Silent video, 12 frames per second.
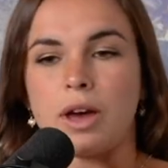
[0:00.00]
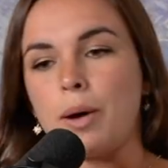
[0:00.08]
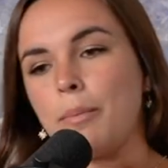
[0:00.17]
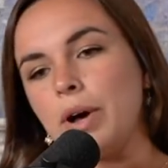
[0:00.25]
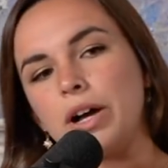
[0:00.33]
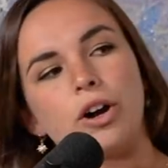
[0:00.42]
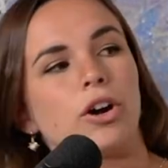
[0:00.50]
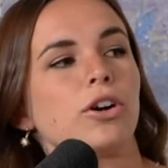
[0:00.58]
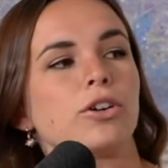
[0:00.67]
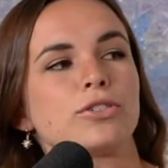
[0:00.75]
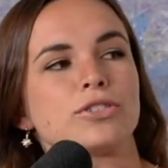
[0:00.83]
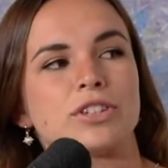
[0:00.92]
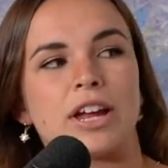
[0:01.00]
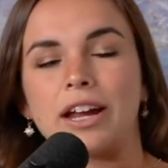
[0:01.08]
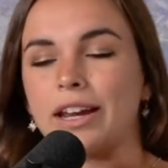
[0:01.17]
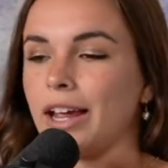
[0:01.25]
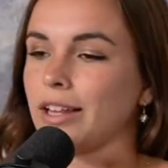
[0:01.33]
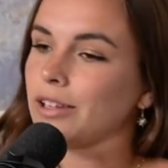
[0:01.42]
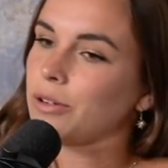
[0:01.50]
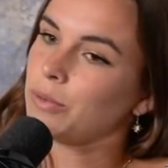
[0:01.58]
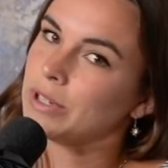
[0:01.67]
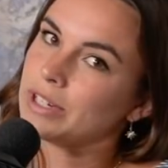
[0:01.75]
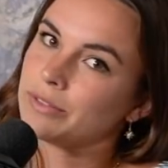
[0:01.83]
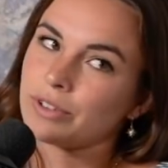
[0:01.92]
my girls saying, hey, look what we
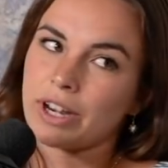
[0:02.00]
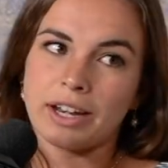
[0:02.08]
did Friday